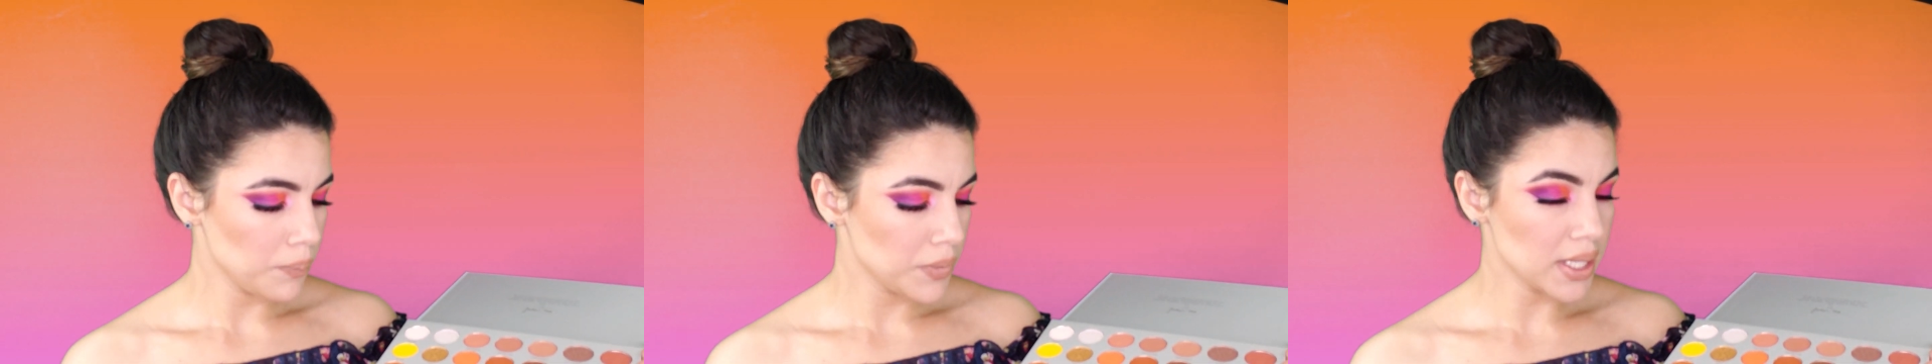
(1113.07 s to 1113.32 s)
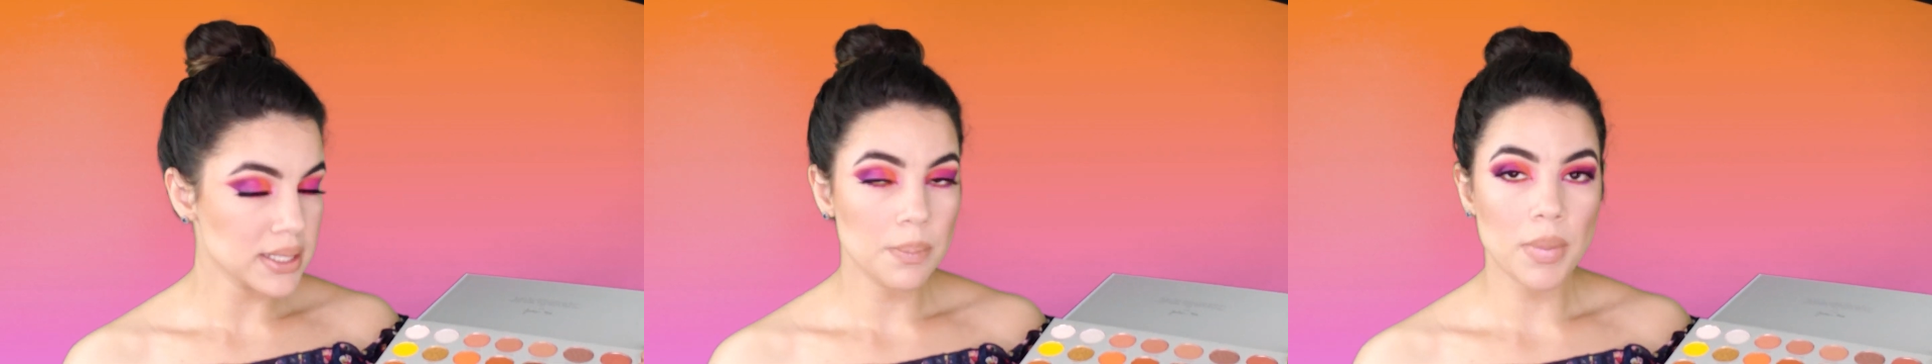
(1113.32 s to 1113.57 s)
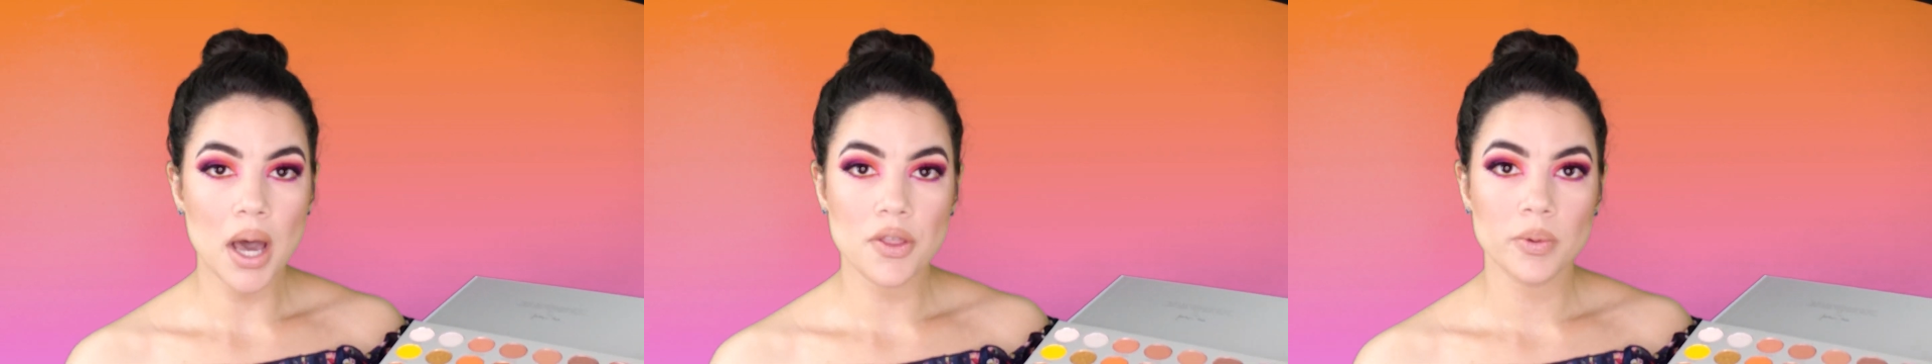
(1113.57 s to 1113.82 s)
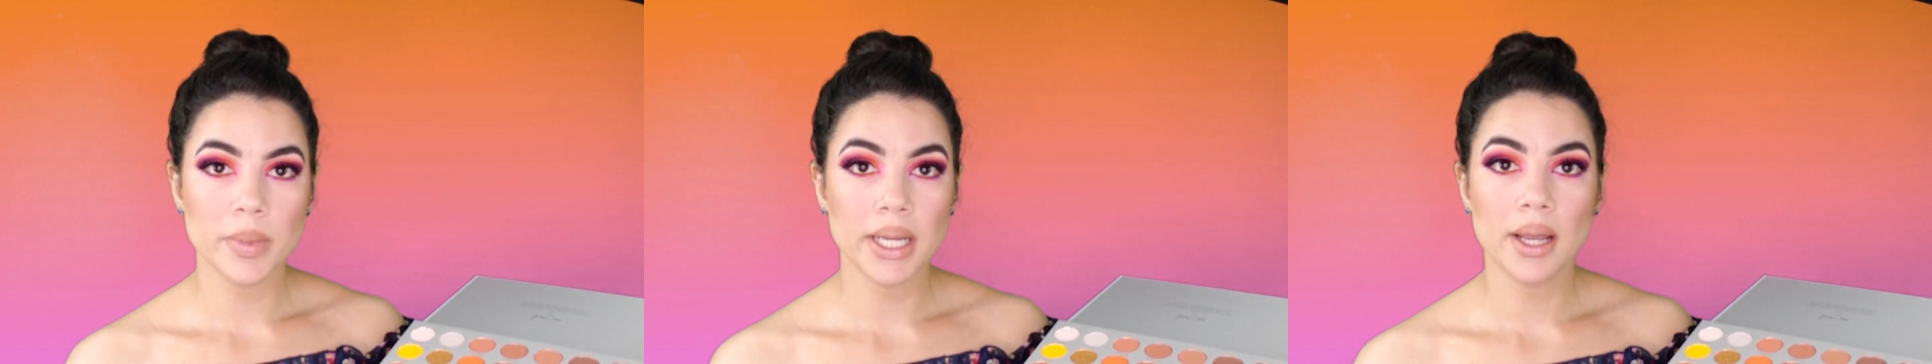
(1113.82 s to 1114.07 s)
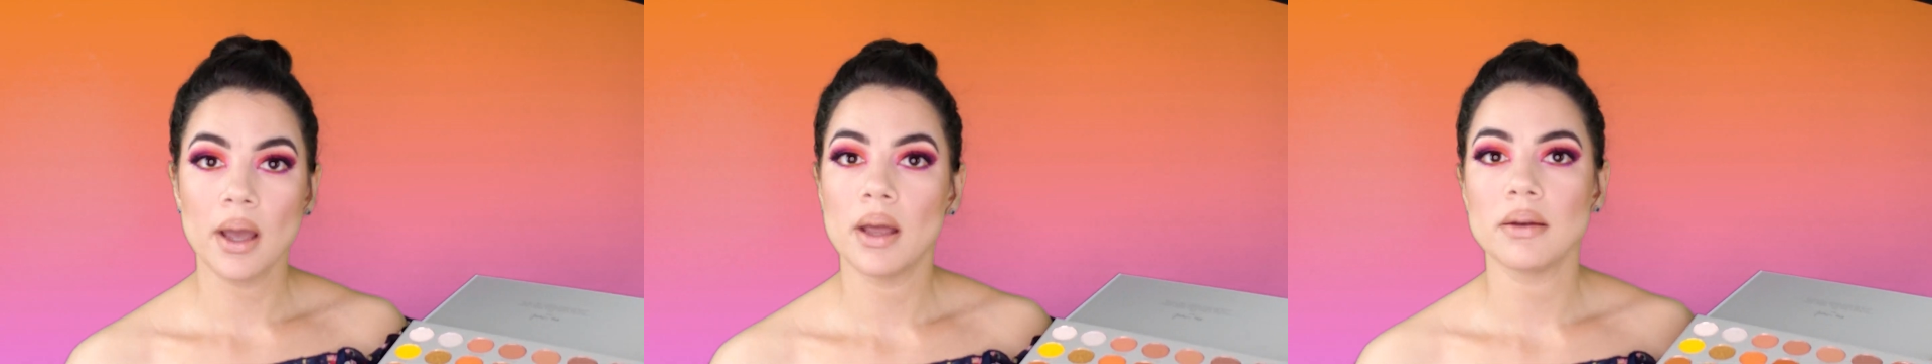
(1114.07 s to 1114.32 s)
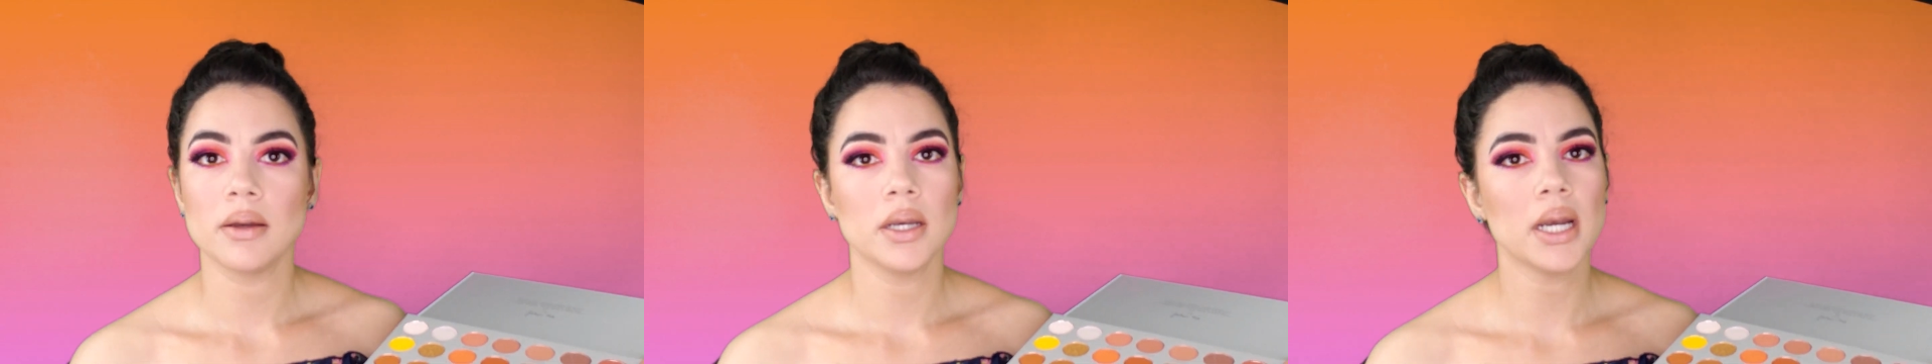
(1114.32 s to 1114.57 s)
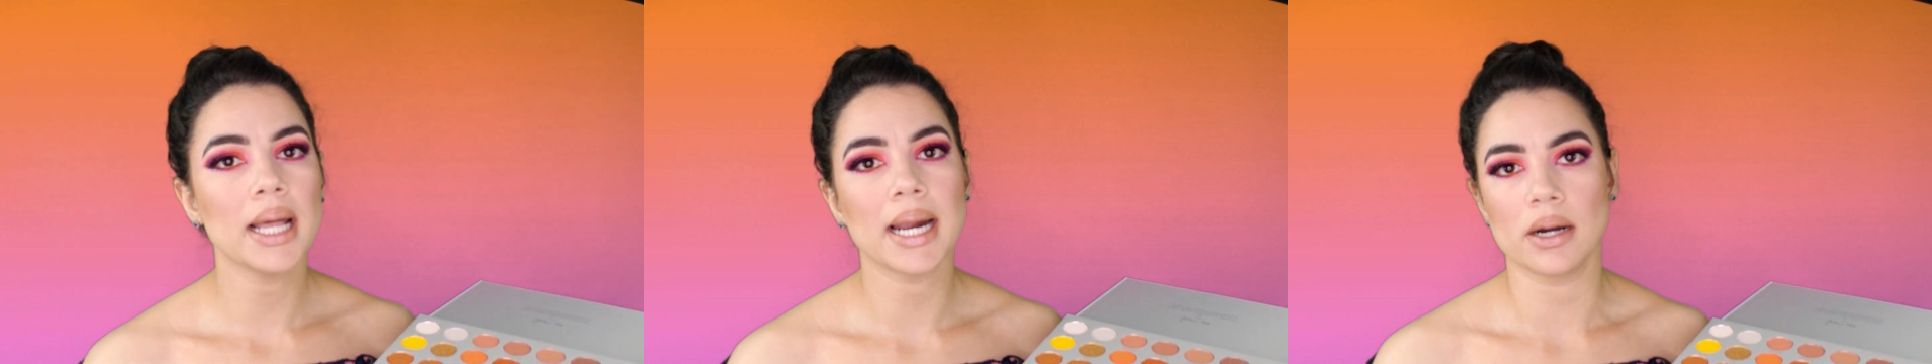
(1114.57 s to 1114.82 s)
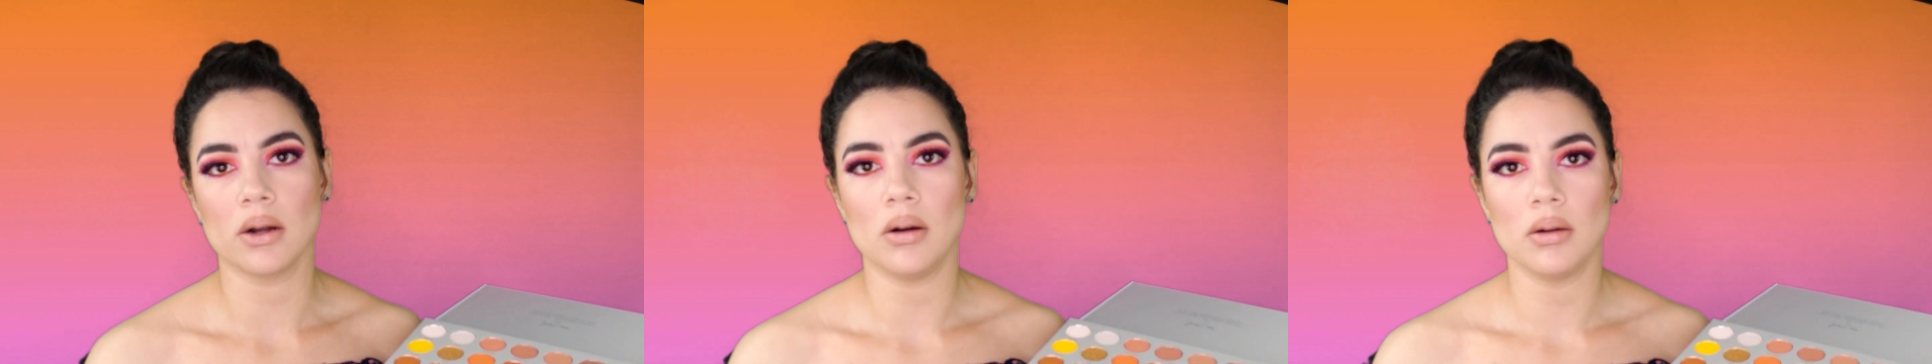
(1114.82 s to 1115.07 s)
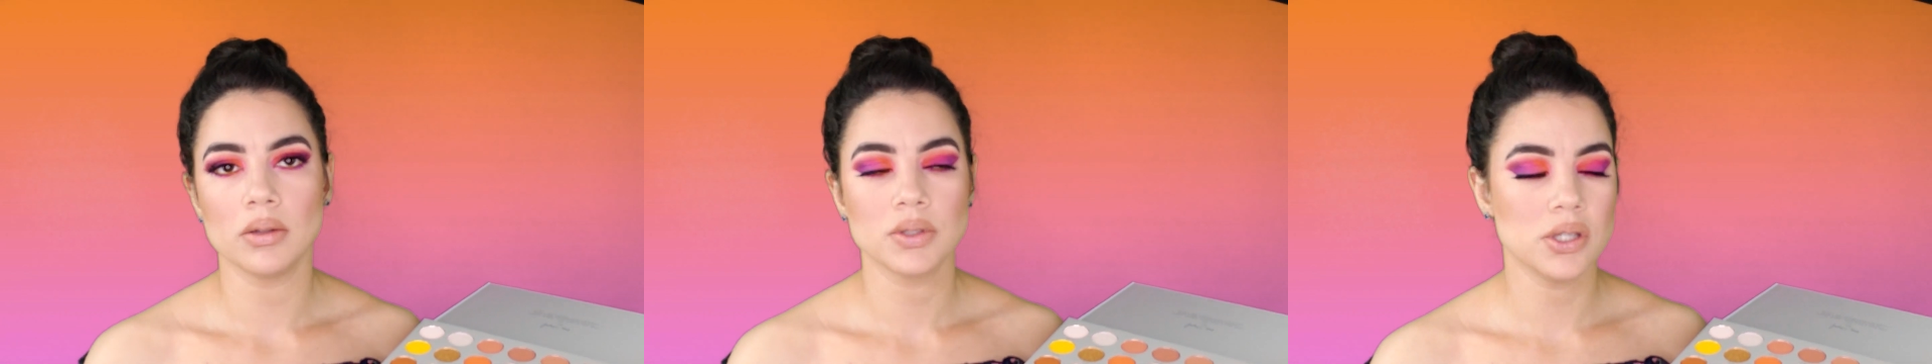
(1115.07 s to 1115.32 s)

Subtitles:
Does it bother me? Not at all.